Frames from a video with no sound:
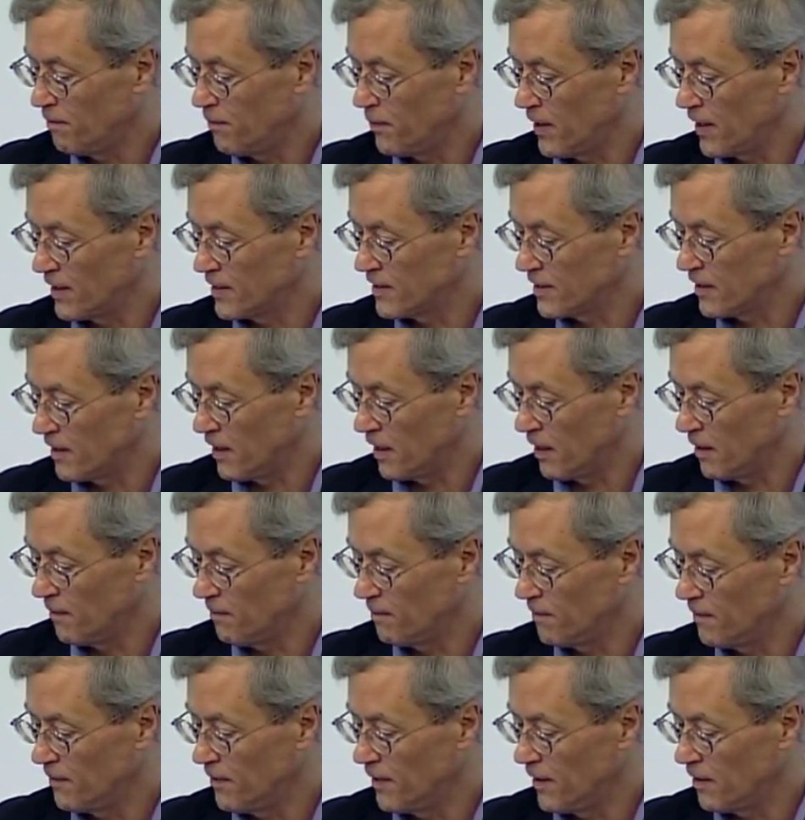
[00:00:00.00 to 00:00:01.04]
but
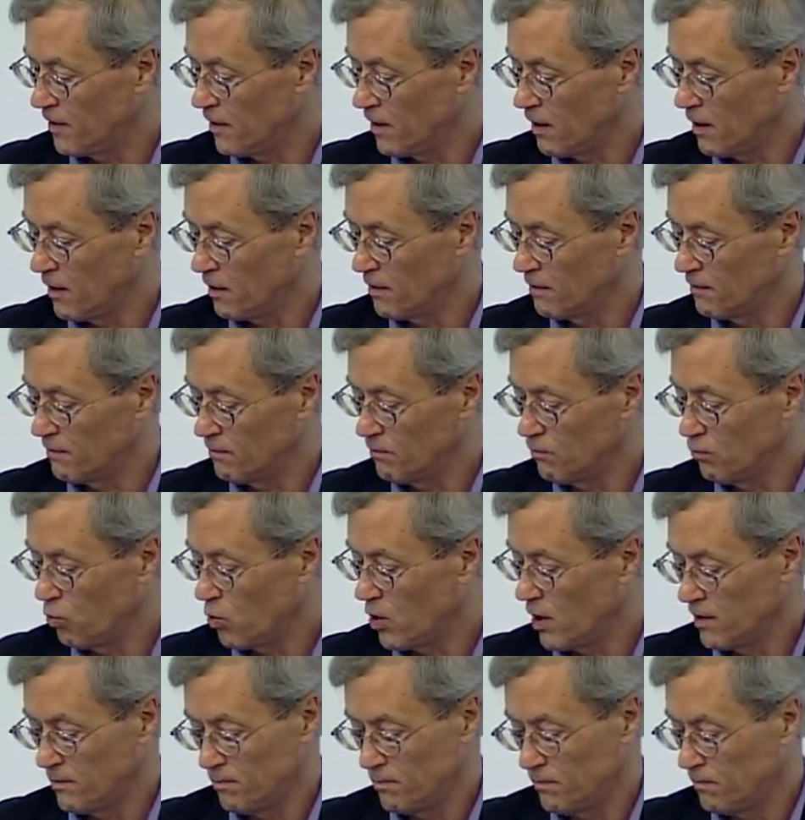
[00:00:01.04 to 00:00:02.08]
um, there are
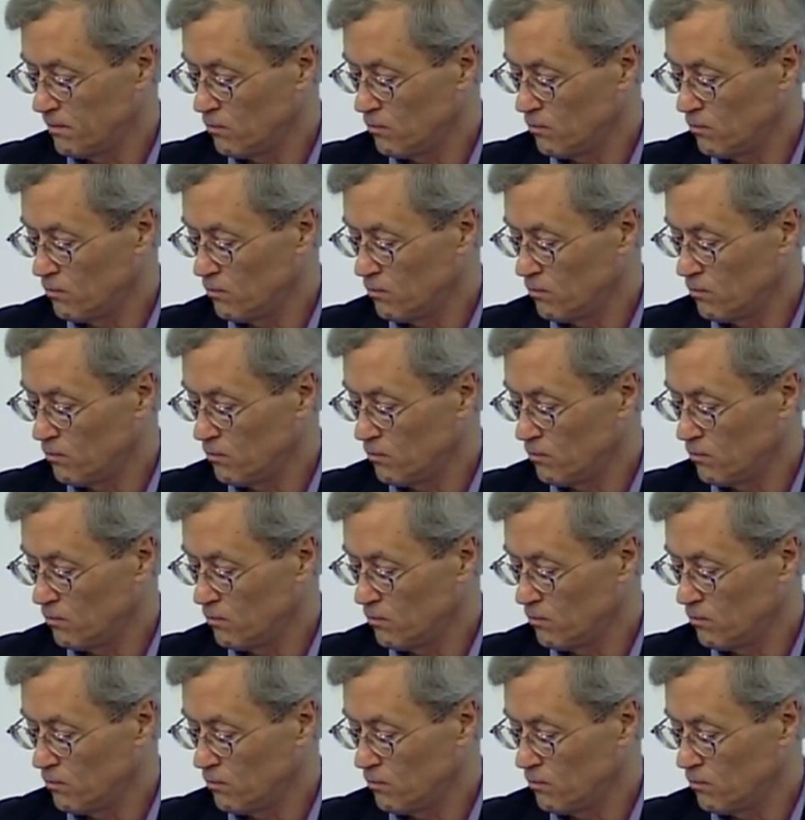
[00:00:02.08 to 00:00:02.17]
one,